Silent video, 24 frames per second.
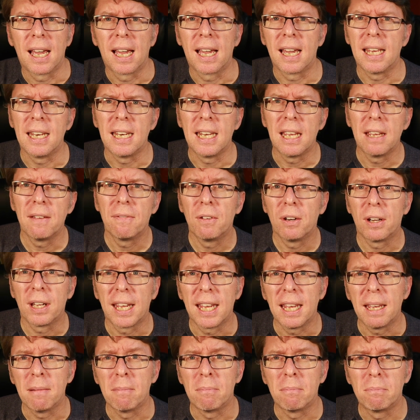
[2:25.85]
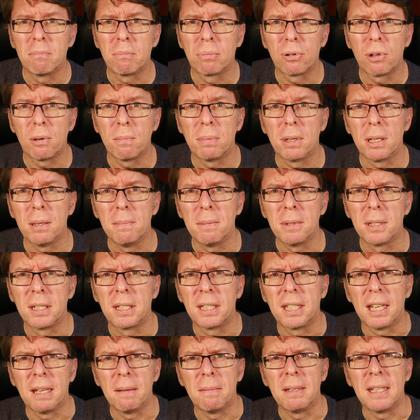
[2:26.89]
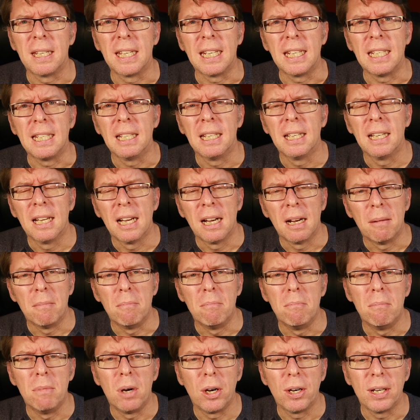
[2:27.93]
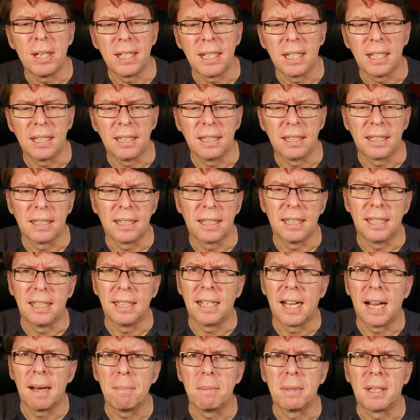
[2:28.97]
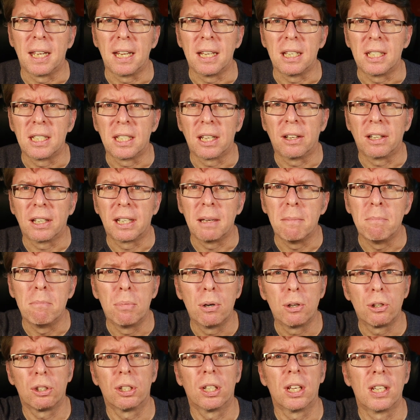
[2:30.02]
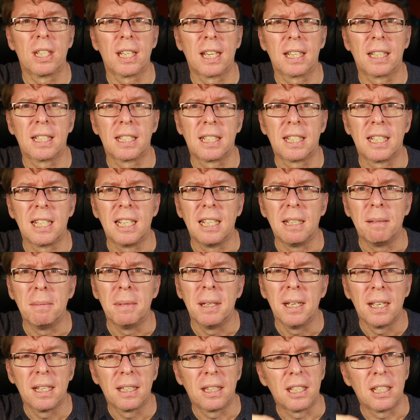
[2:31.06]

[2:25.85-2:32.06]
and if I hit problems that need minor updates, I can push those out to Steam.